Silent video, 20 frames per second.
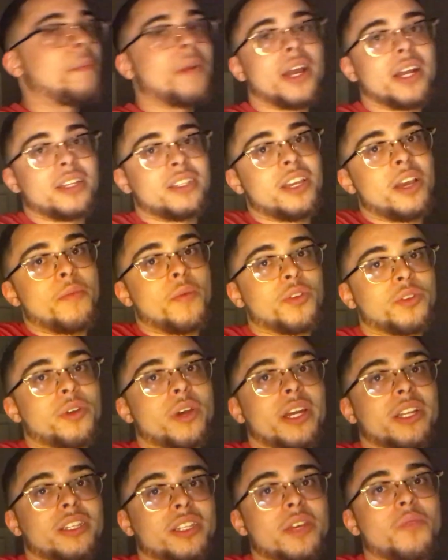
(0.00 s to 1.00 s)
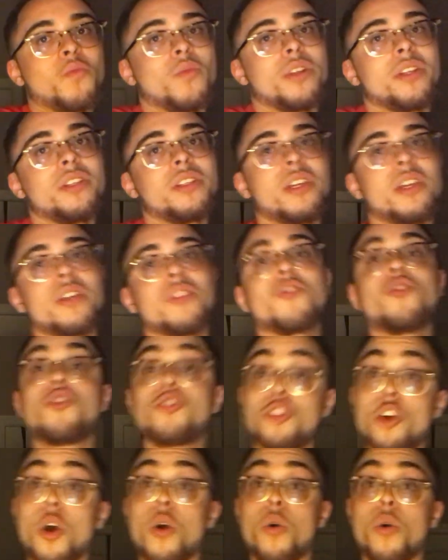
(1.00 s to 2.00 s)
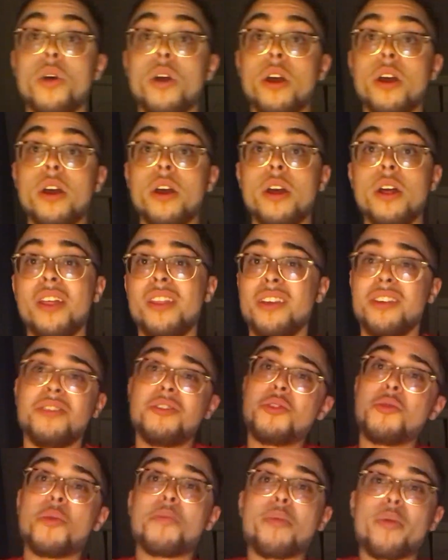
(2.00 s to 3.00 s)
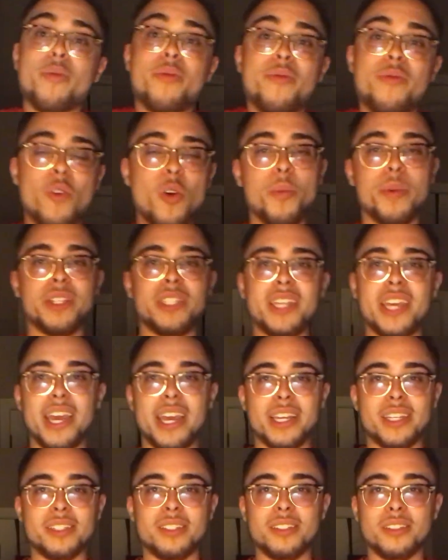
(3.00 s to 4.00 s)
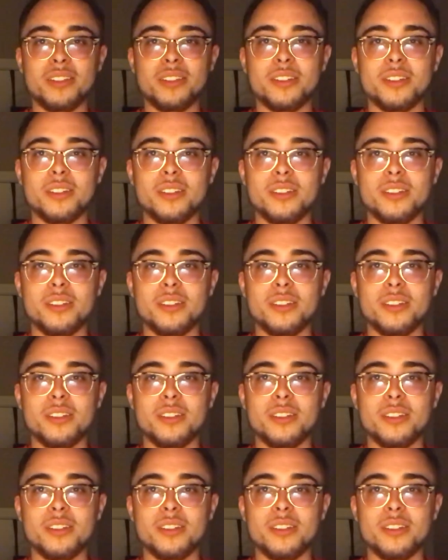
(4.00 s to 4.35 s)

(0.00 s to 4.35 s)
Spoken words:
I'm not going to say I did want to see it. So, these two are performance kings.